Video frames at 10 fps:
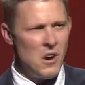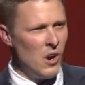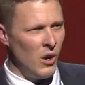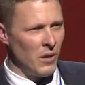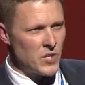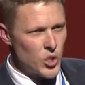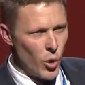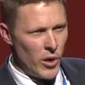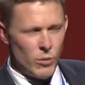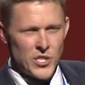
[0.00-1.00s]
on
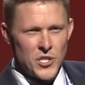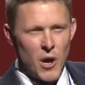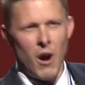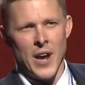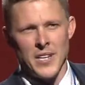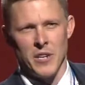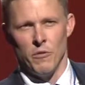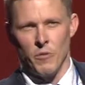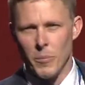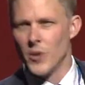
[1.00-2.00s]
soil which is ideal
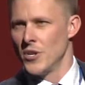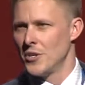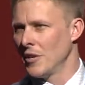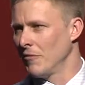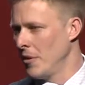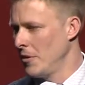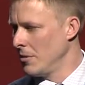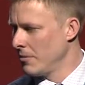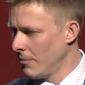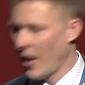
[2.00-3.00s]
for producing food
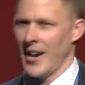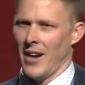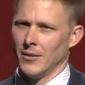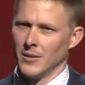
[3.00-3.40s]
right now.